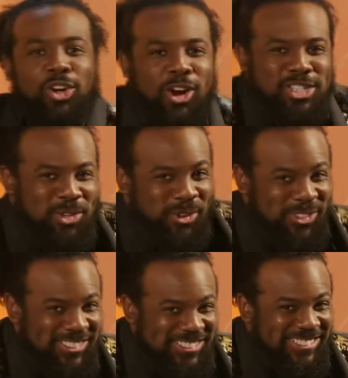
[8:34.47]
on
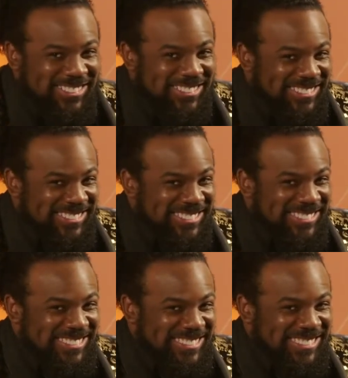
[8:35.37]
Crunchyroll.
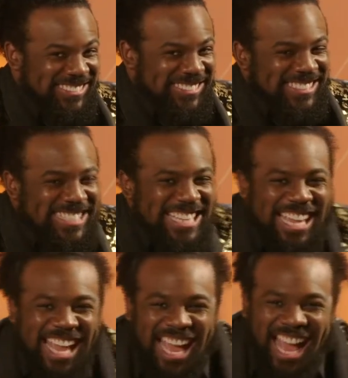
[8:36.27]
oh,
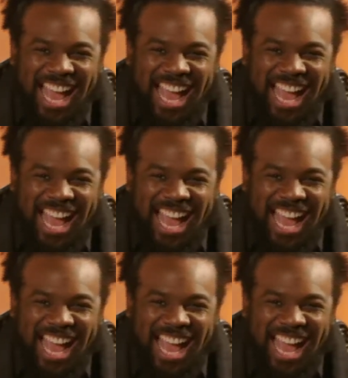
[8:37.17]
hey.